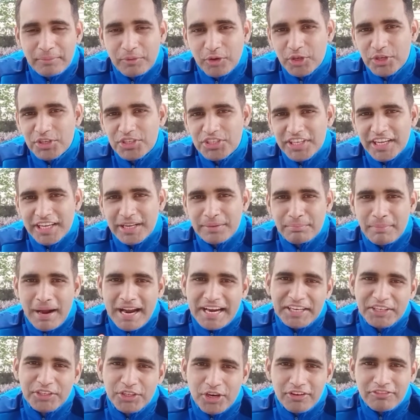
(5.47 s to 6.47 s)
going to share my
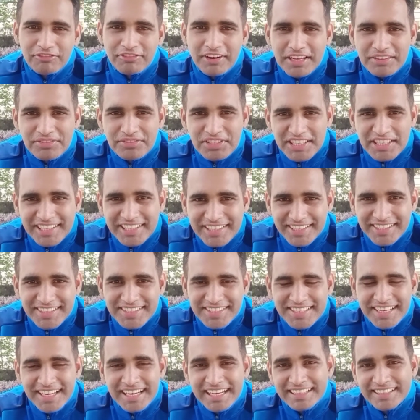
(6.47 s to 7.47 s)
top 5 sneakers
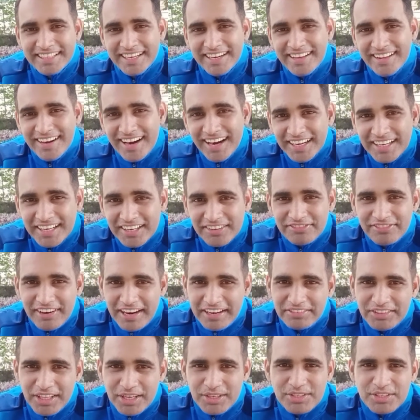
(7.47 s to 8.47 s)
that are under
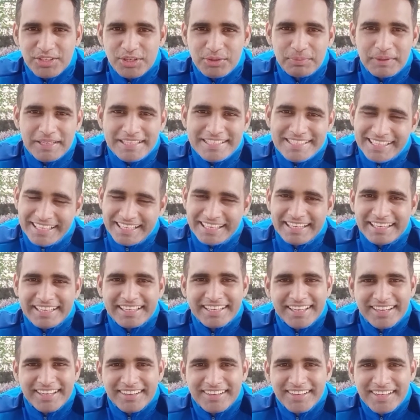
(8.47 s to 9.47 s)
5000 rupees in
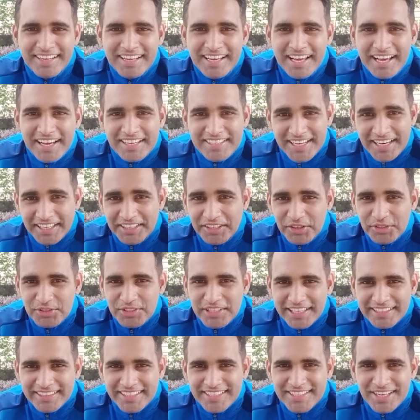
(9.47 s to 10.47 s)
India. Excited to check
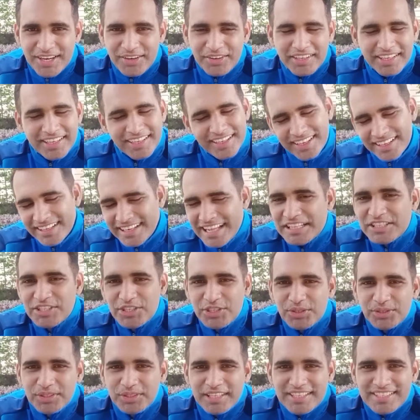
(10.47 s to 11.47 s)
this out? Let's do
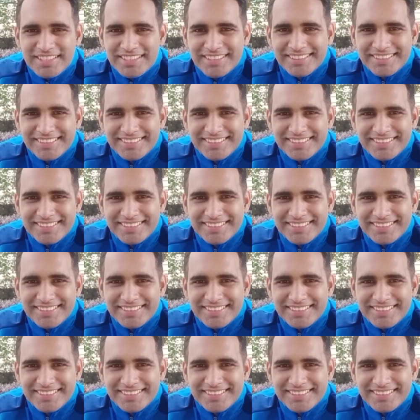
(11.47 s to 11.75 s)
this.